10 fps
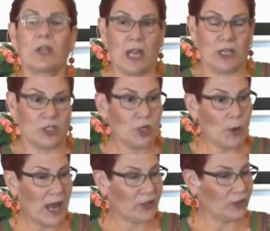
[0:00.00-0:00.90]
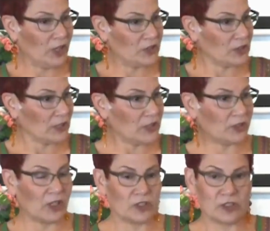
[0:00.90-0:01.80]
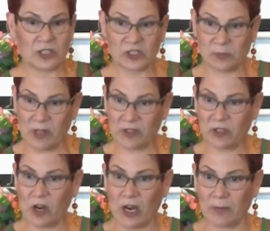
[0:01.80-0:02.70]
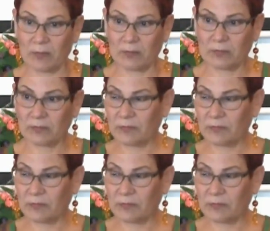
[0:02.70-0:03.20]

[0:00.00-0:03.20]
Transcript: Okay, two accidents in less than a six month time.